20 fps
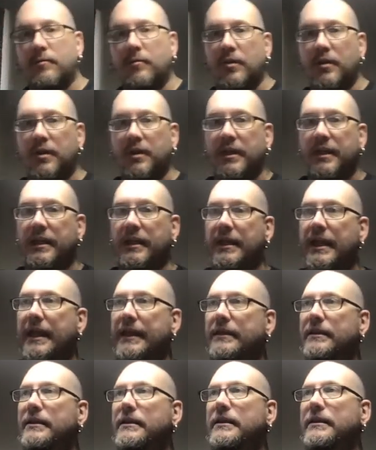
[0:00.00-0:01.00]
We're looking
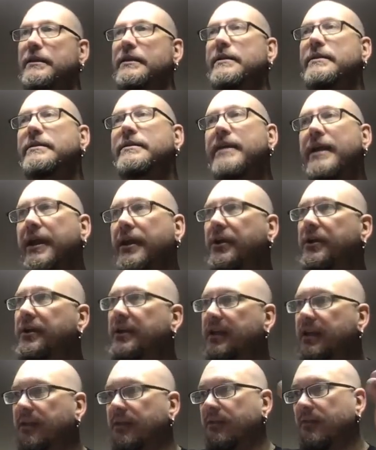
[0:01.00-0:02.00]
at the
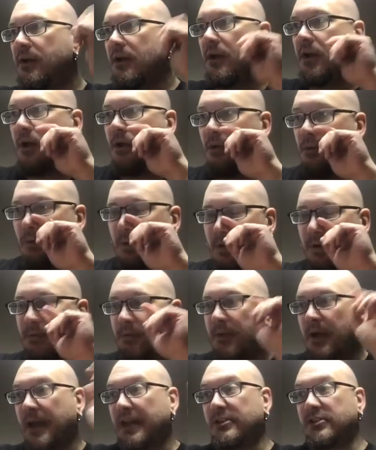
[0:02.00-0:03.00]
narrative.
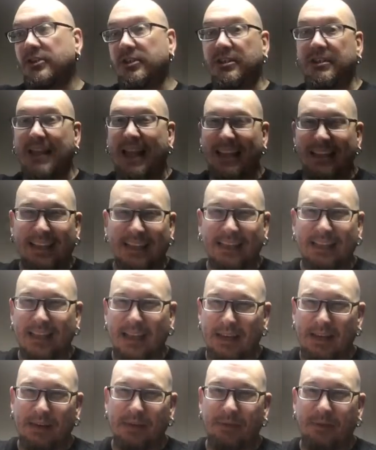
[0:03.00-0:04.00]
I
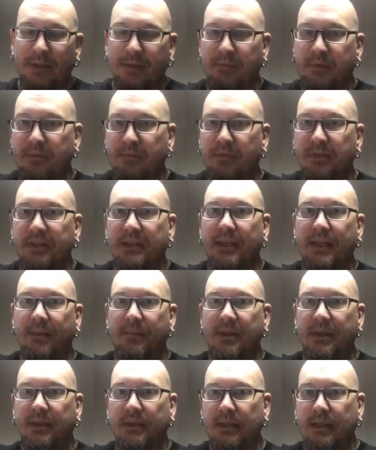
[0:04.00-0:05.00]
didn't really mean blending. I
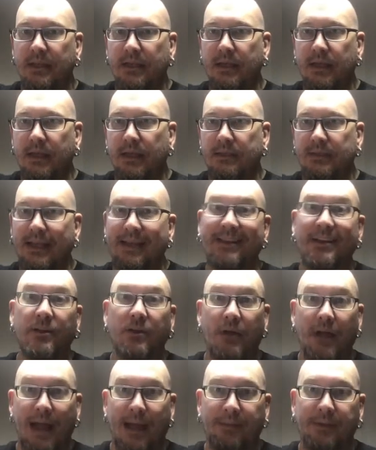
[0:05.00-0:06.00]
mean the
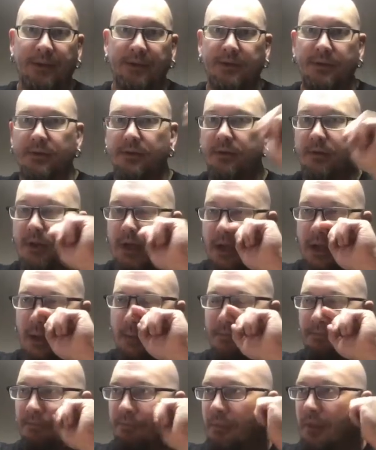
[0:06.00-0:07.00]
technical aptitude,
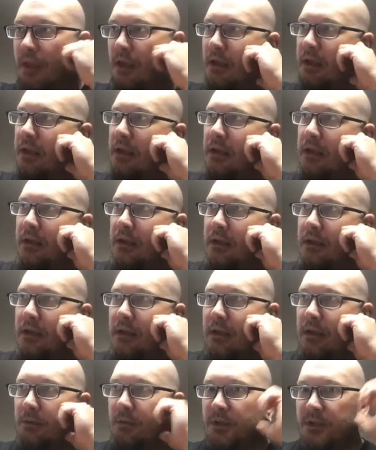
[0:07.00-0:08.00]

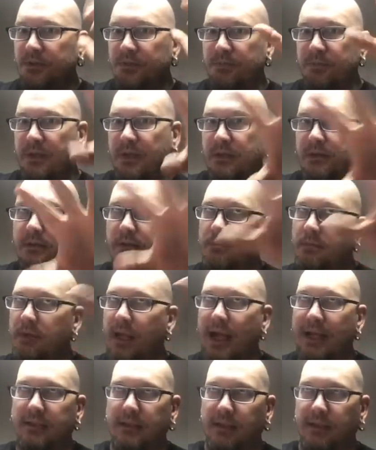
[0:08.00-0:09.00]
which means
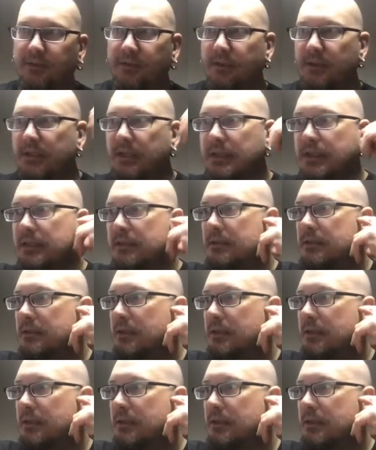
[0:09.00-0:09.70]
lots of different things.